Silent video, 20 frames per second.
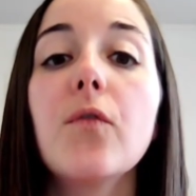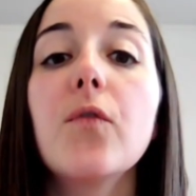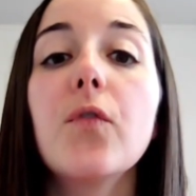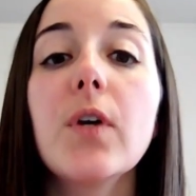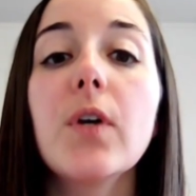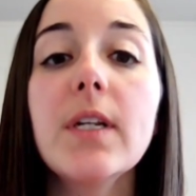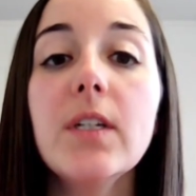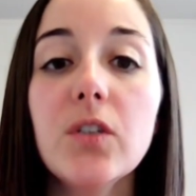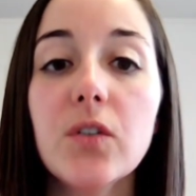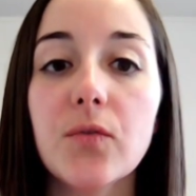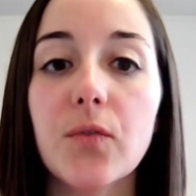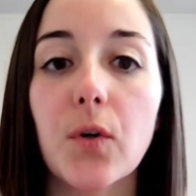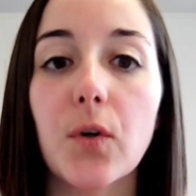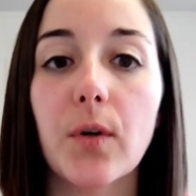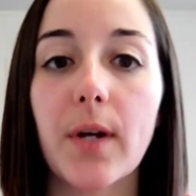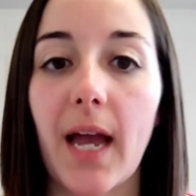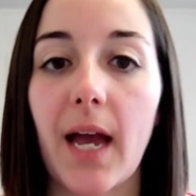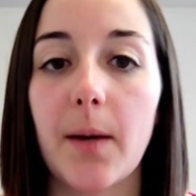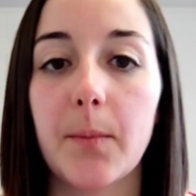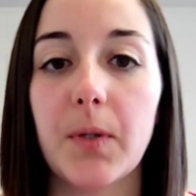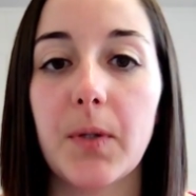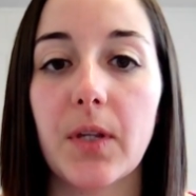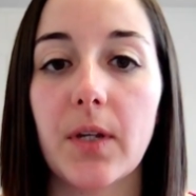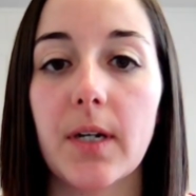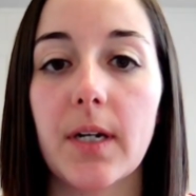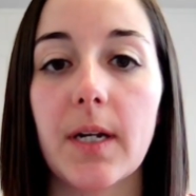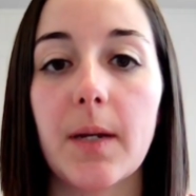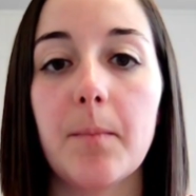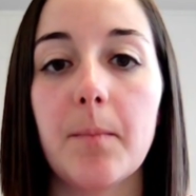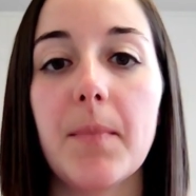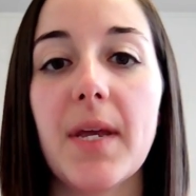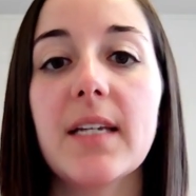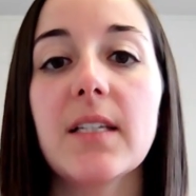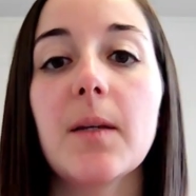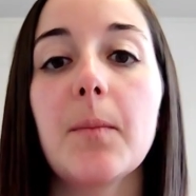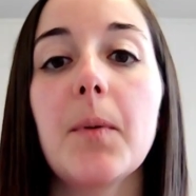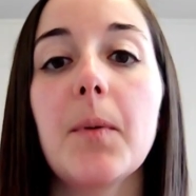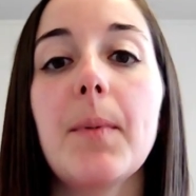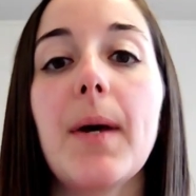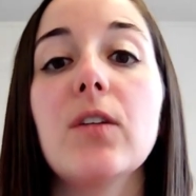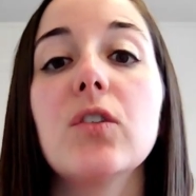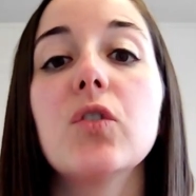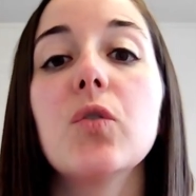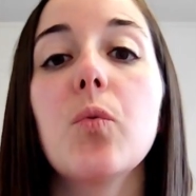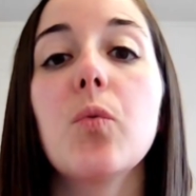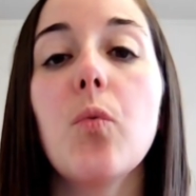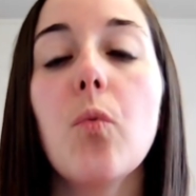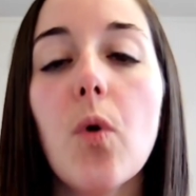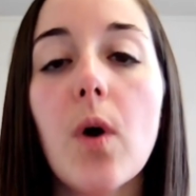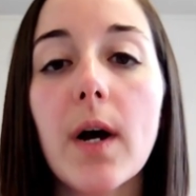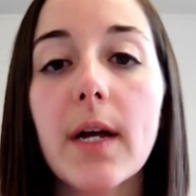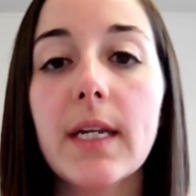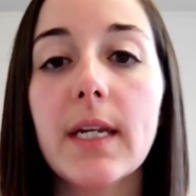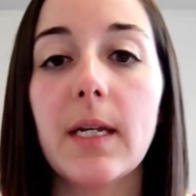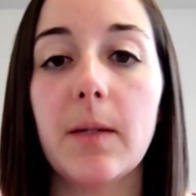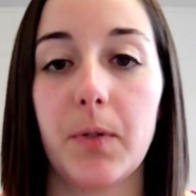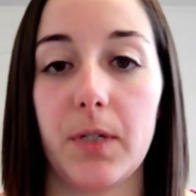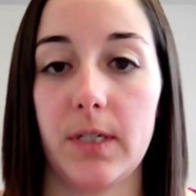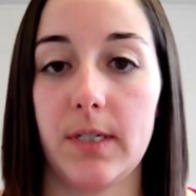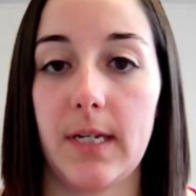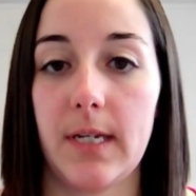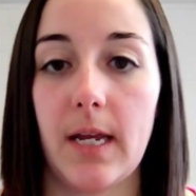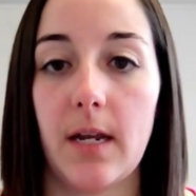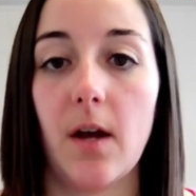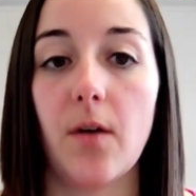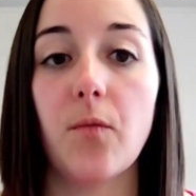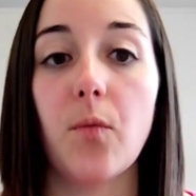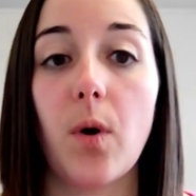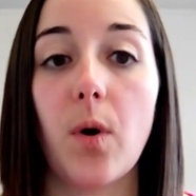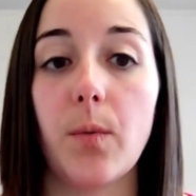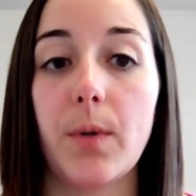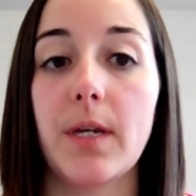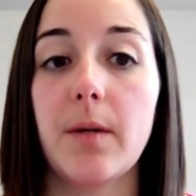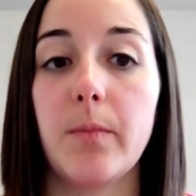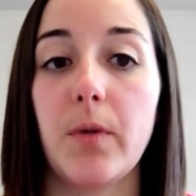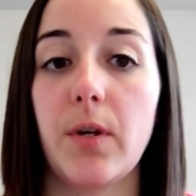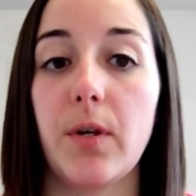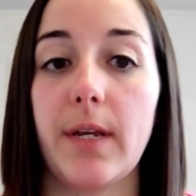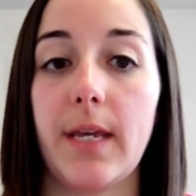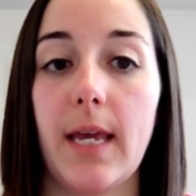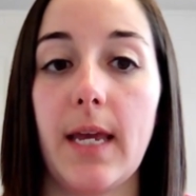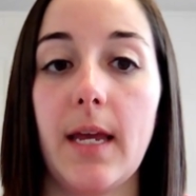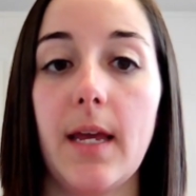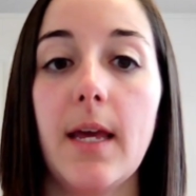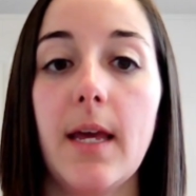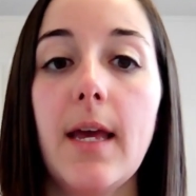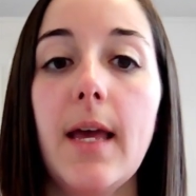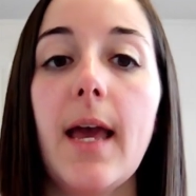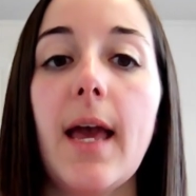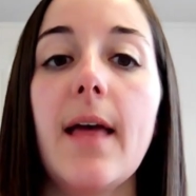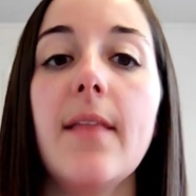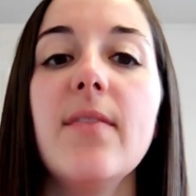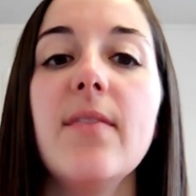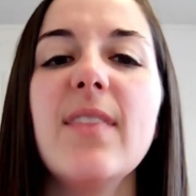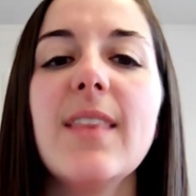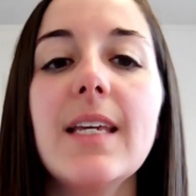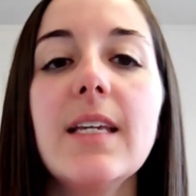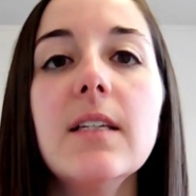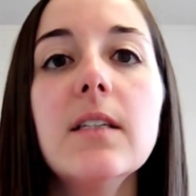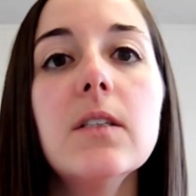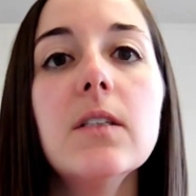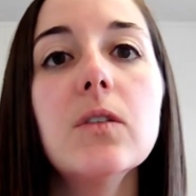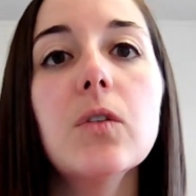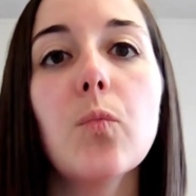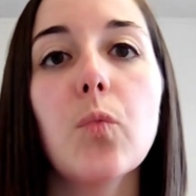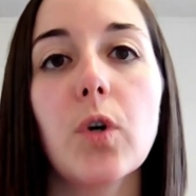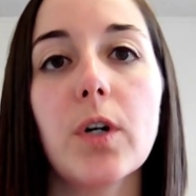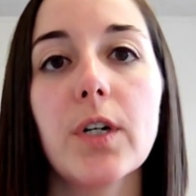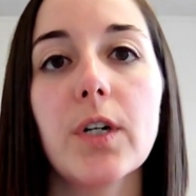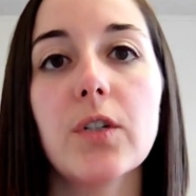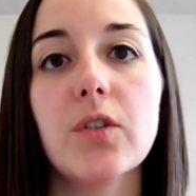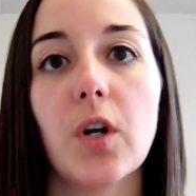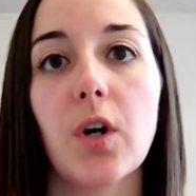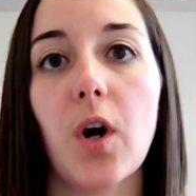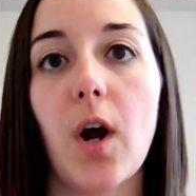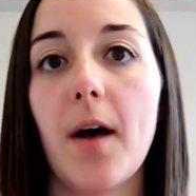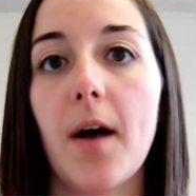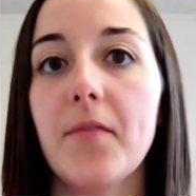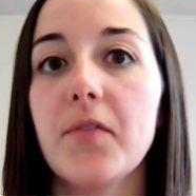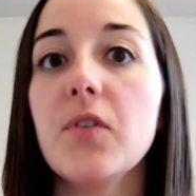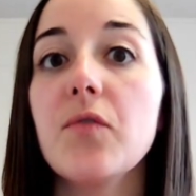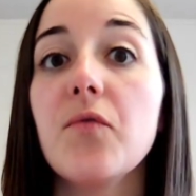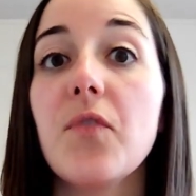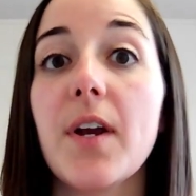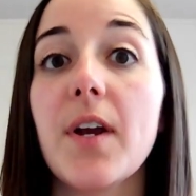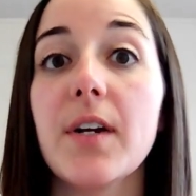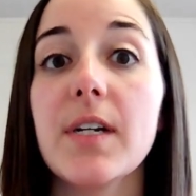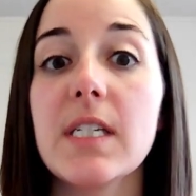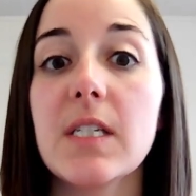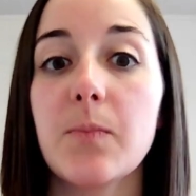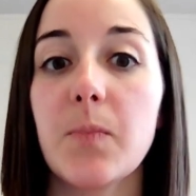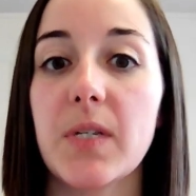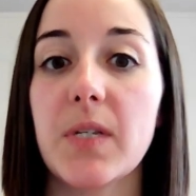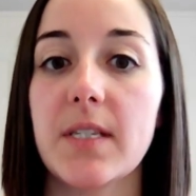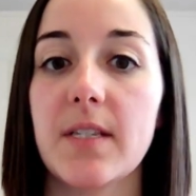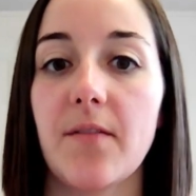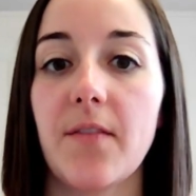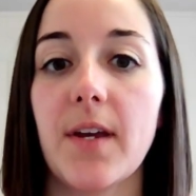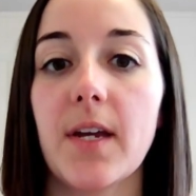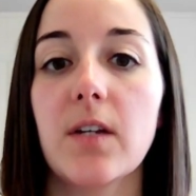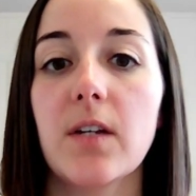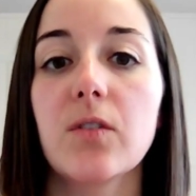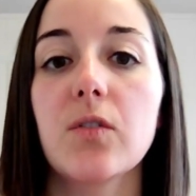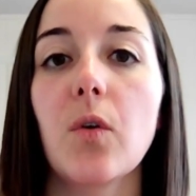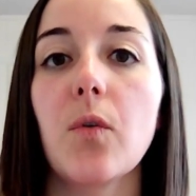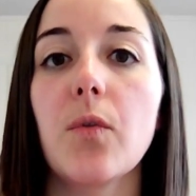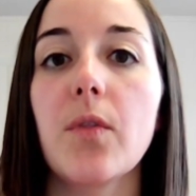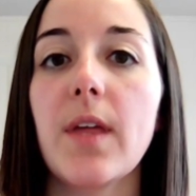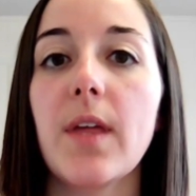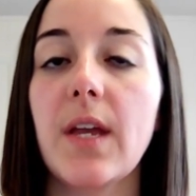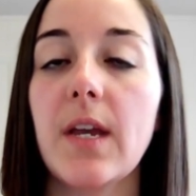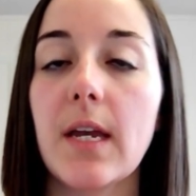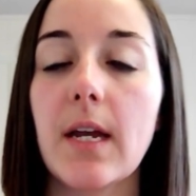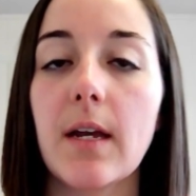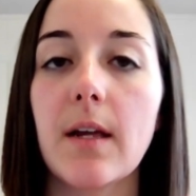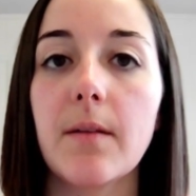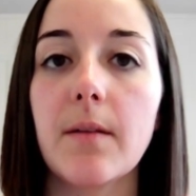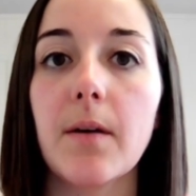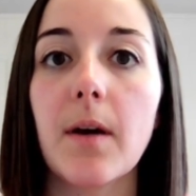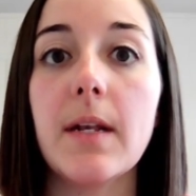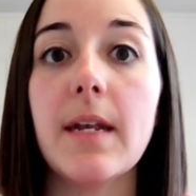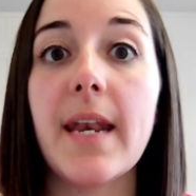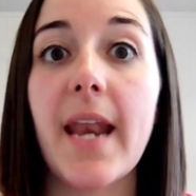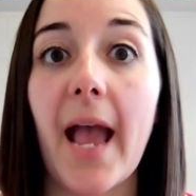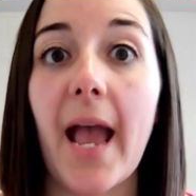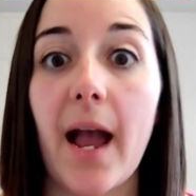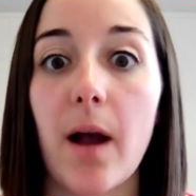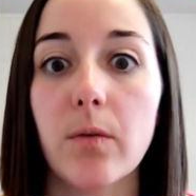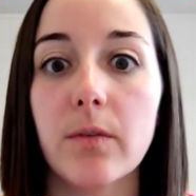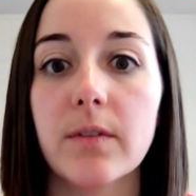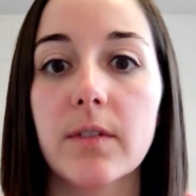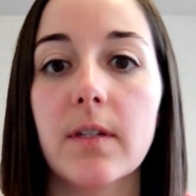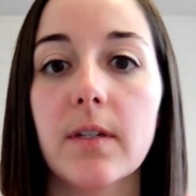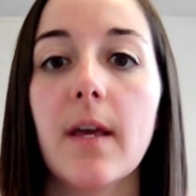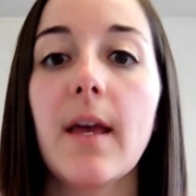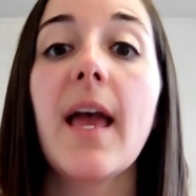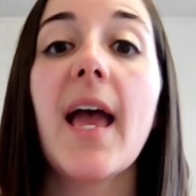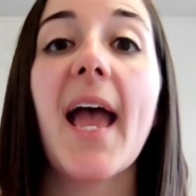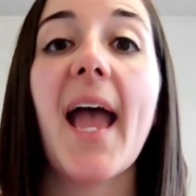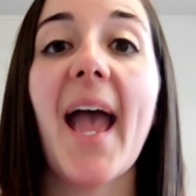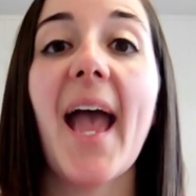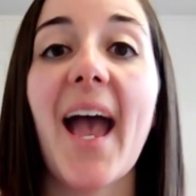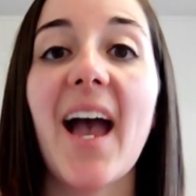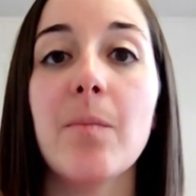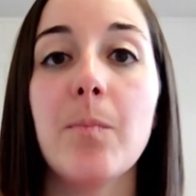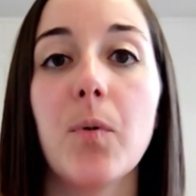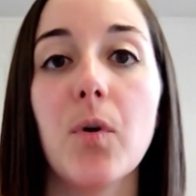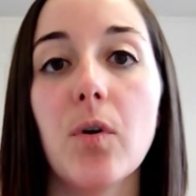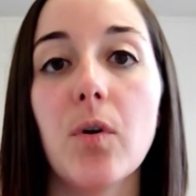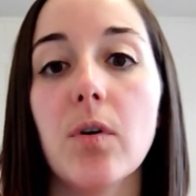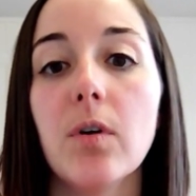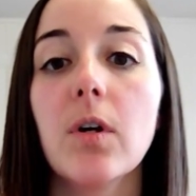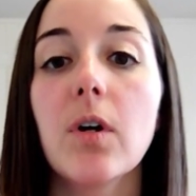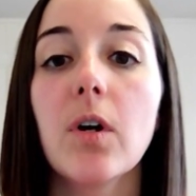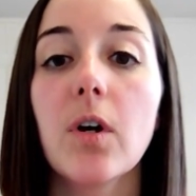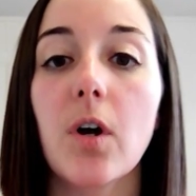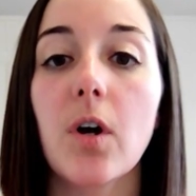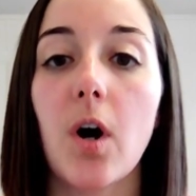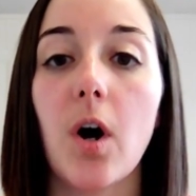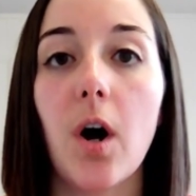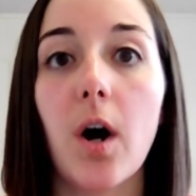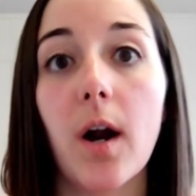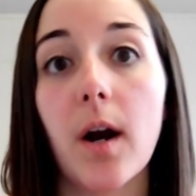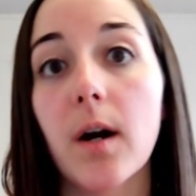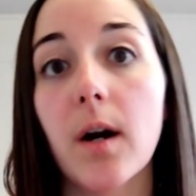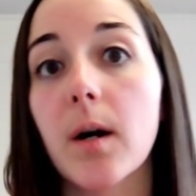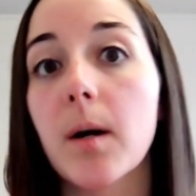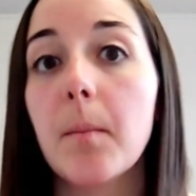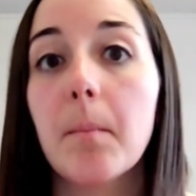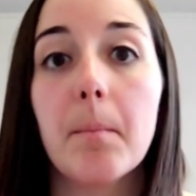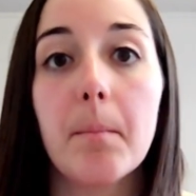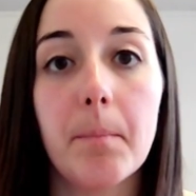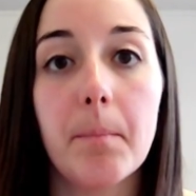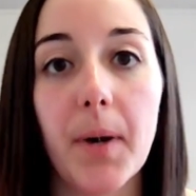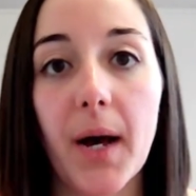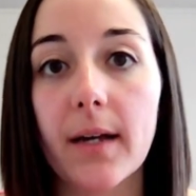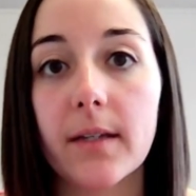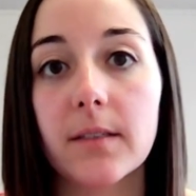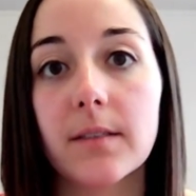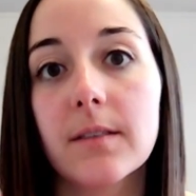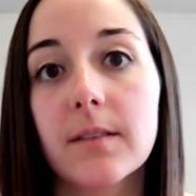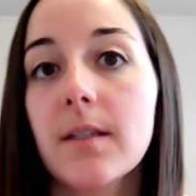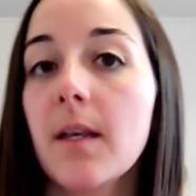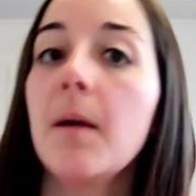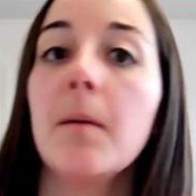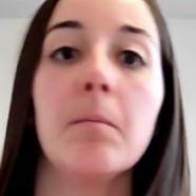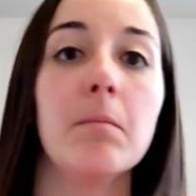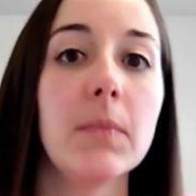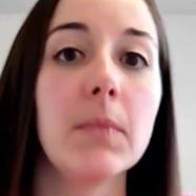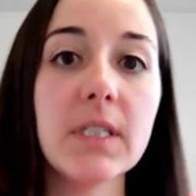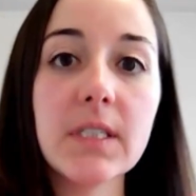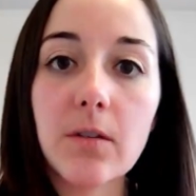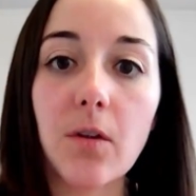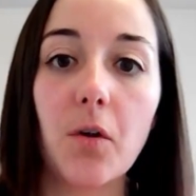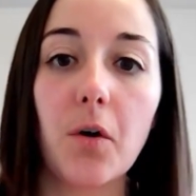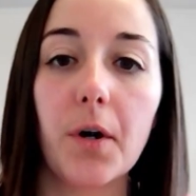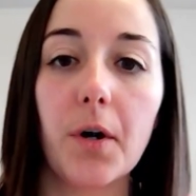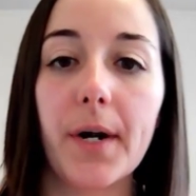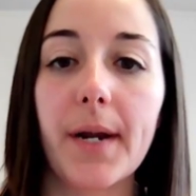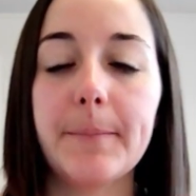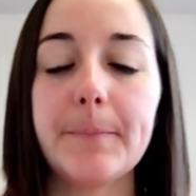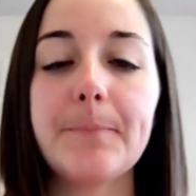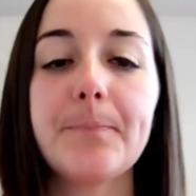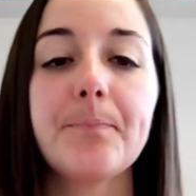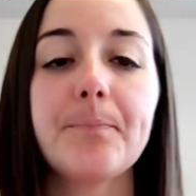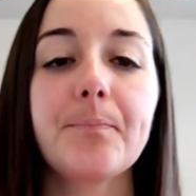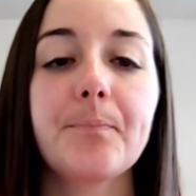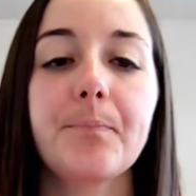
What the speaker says: Fringe vocabulary makes up about 20% of what we communicate. And these words are often very specific. So thinking nouns, apple, car, bus, Miss Lauren.